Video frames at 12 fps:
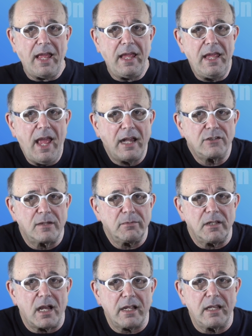He had
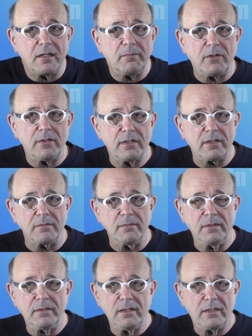trouble logging into both of them.
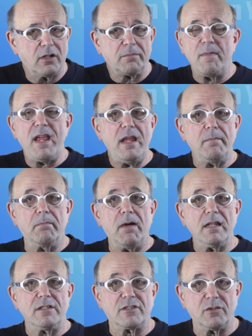It took me
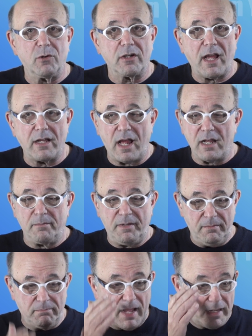months to work out how to
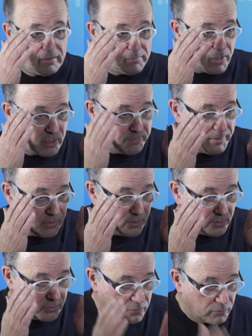be Michael Markman on